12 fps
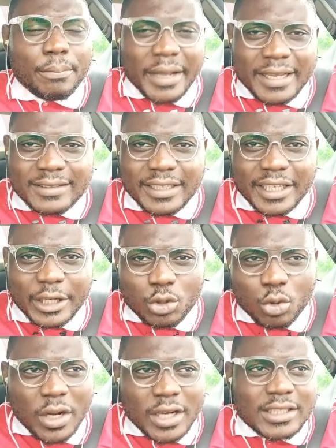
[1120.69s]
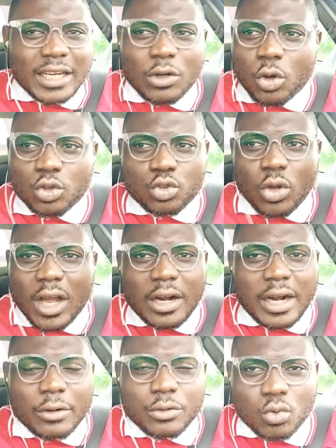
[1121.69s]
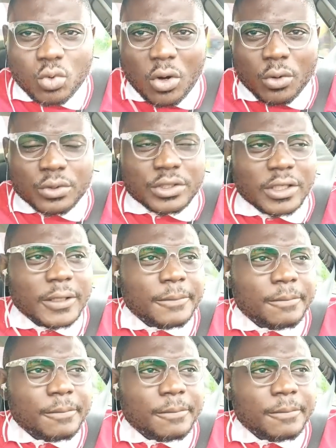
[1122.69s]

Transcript: based in the US and also around the world,